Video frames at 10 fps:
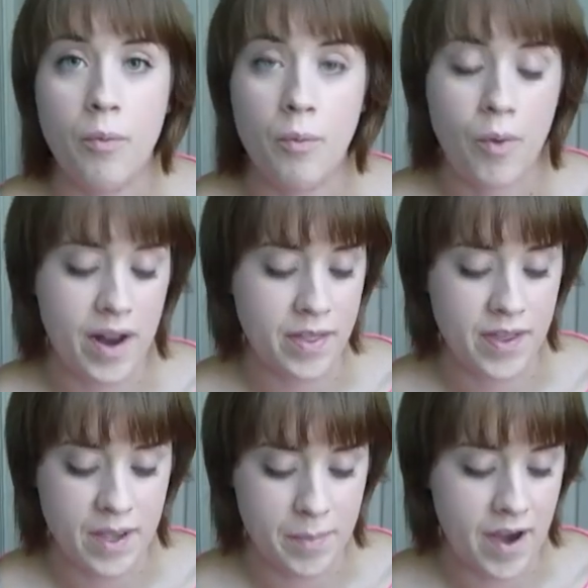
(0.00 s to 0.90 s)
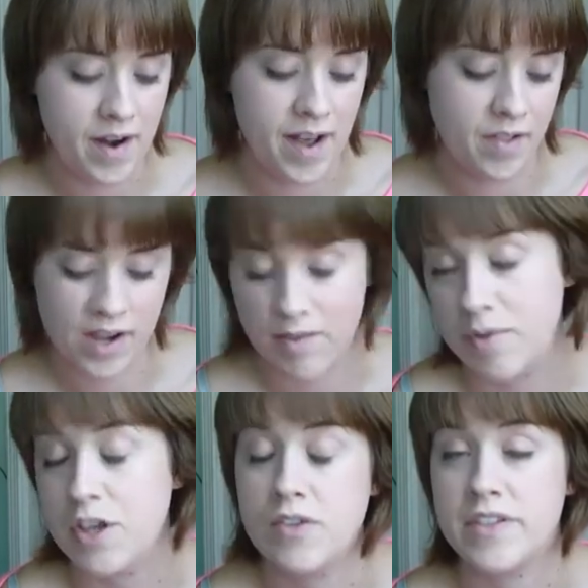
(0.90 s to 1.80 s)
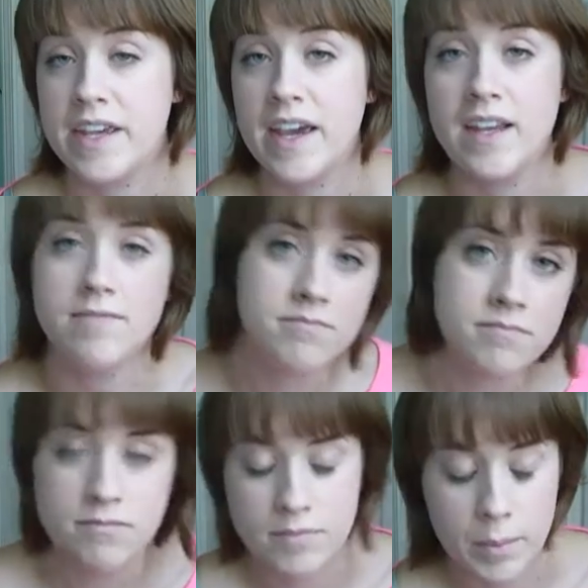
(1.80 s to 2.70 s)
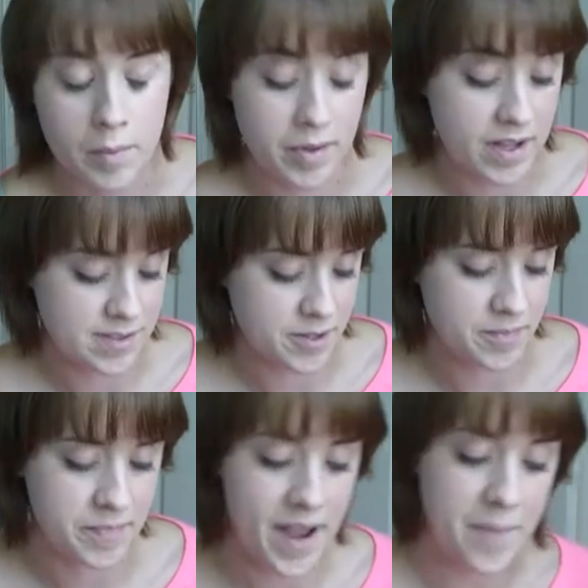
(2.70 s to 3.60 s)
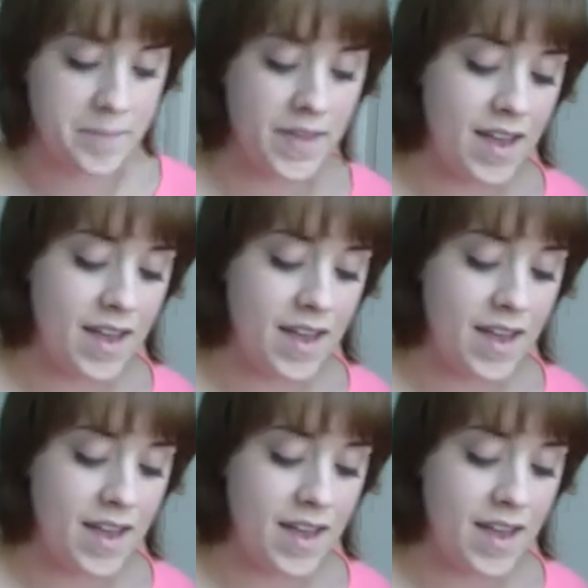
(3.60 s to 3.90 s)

what I think about it, how long I've been using it, blah, blah, blah. So, yeah.